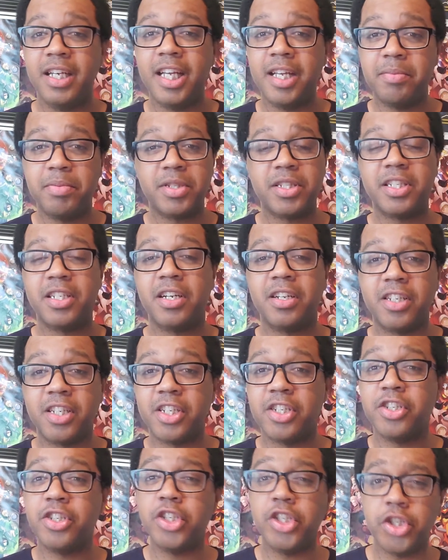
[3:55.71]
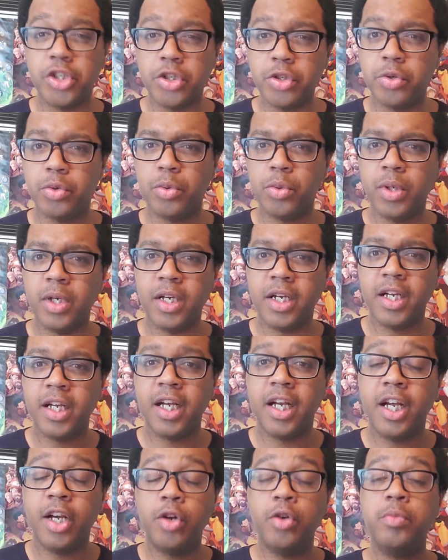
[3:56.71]
He puts it on his shoe
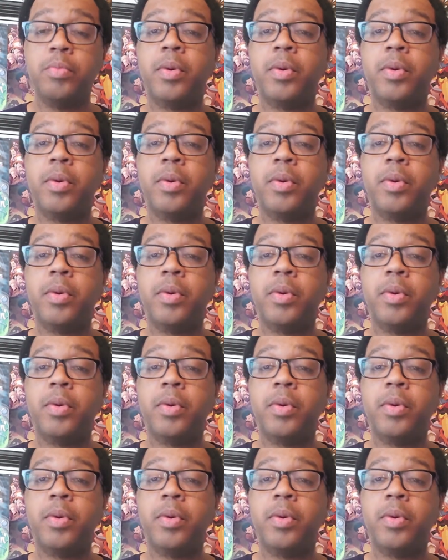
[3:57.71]
who